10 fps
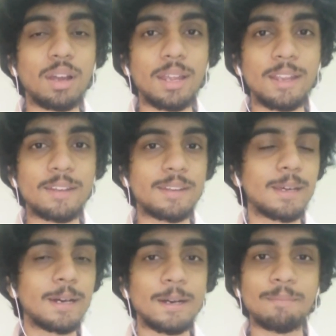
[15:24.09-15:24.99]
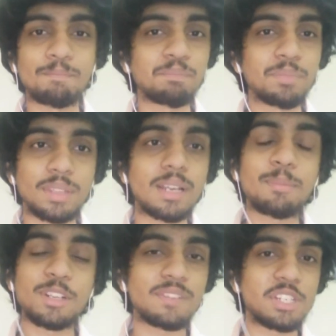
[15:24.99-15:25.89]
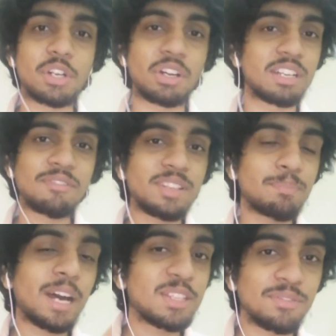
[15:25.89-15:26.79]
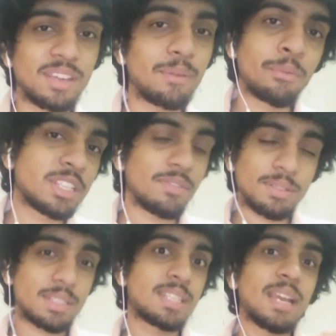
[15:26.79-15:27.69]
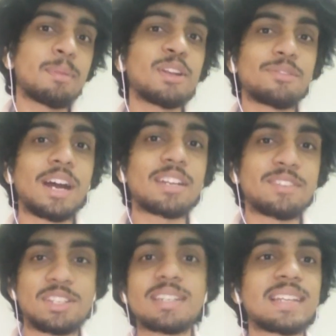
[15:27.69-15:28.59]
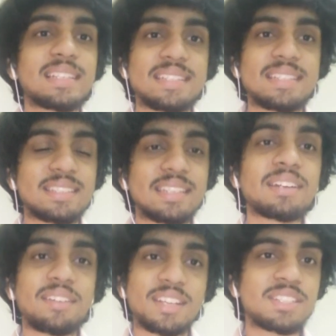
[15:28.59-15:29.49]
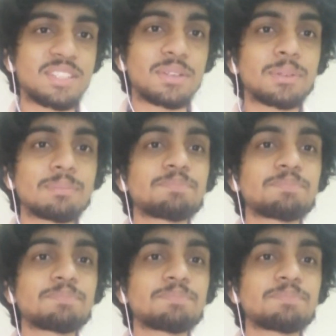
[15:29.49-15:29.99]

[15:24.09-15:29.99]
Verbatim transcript: and uh, computer vision or different parts of whichever segment of artificial intelligence interests.